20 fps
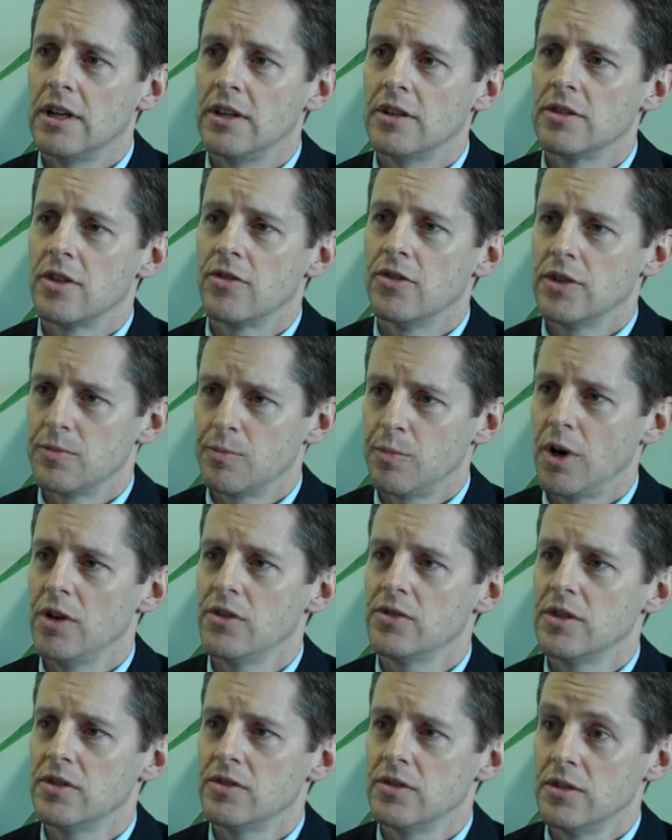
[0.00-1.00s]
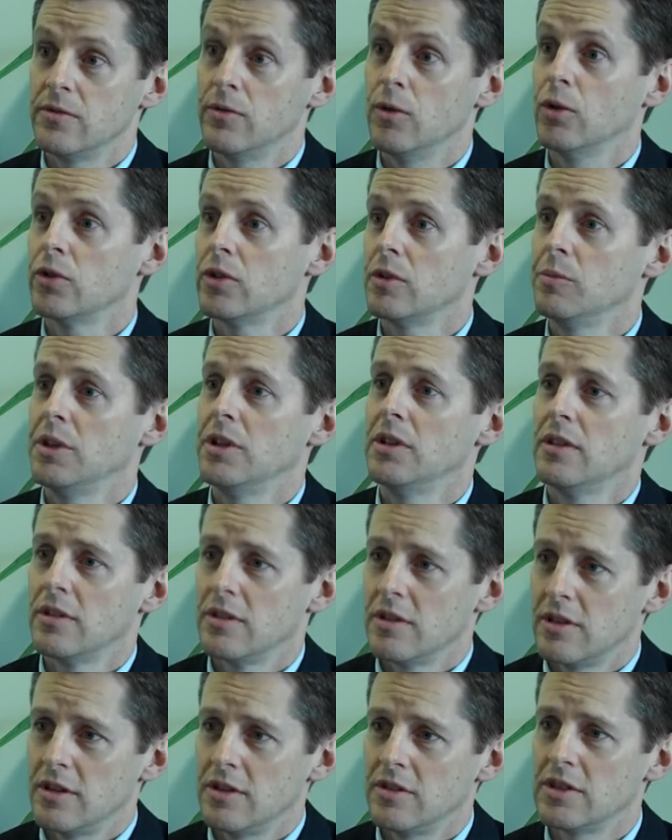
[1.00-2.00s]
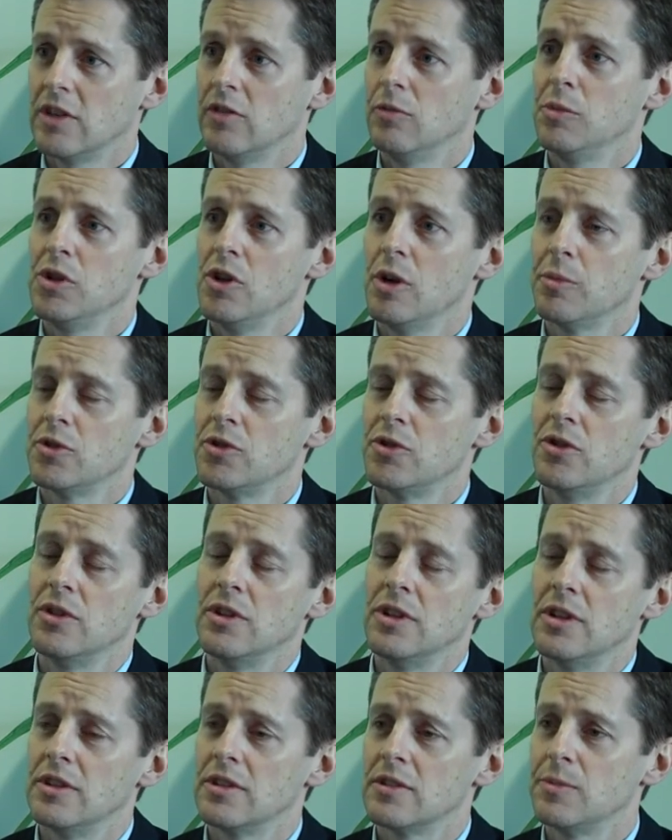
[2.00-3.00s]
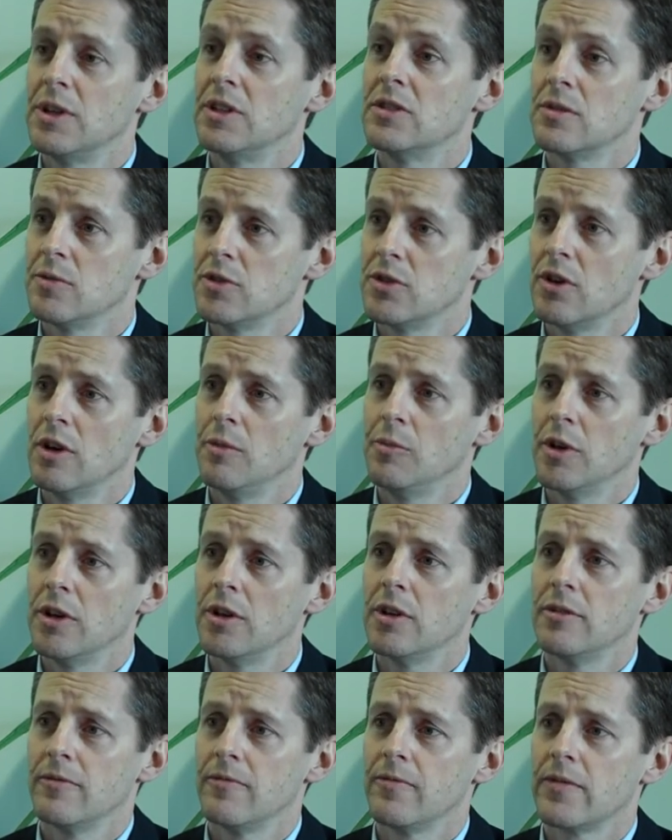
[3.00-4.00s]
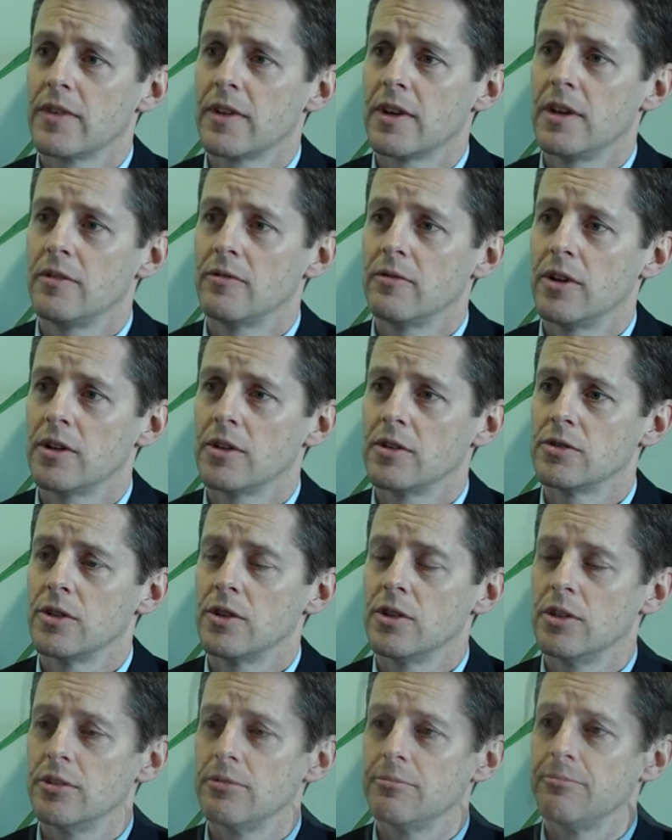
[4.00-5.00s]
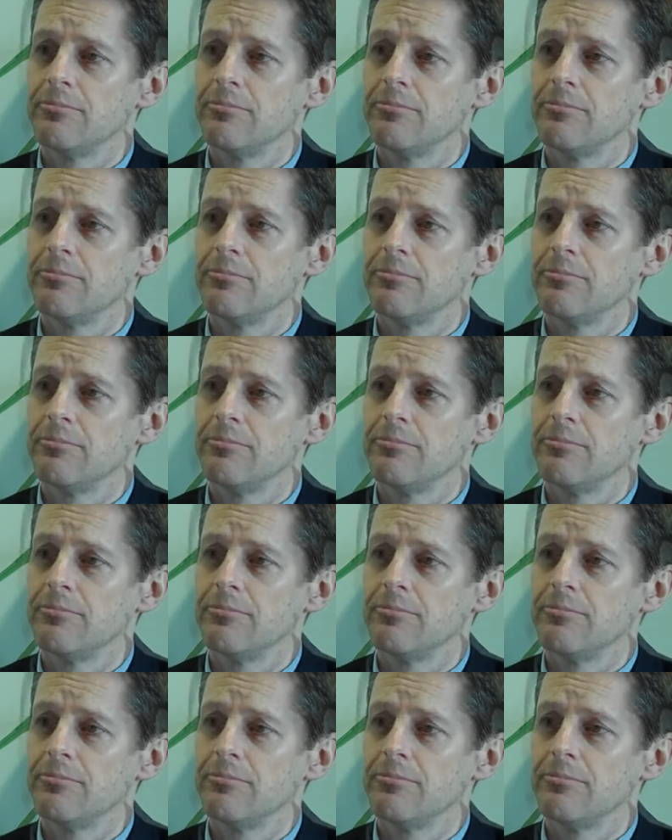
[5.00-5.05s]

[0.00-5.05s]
And this process is forcing me, it's giving me the opportunity to spend some time on it and focus on it.